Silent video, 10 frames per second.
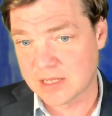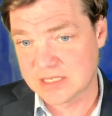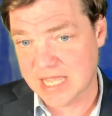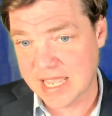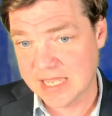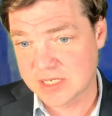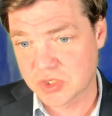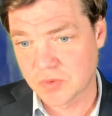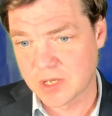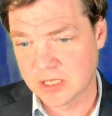
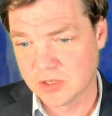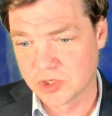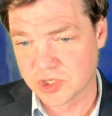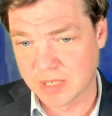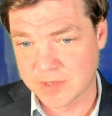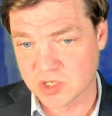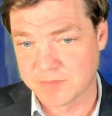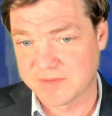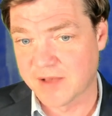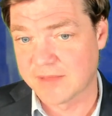takes, usually bishop
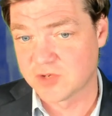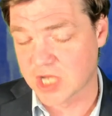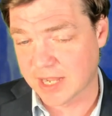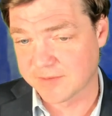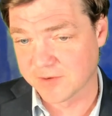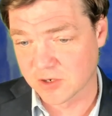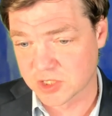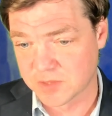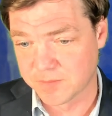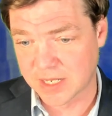b5 check
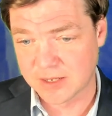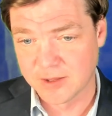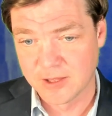first, but